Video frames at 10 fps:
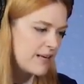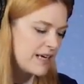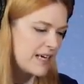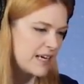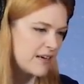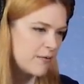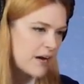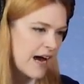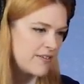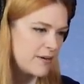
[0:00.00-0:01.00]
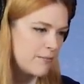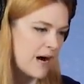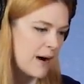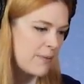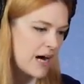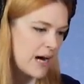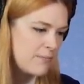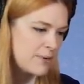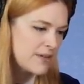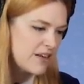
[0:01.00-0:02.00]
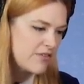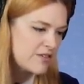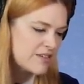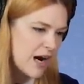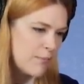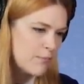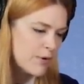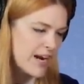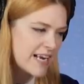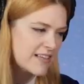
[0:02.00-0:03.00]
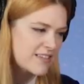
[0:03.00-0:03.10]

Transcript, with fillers: be having to mop up if you stop breaking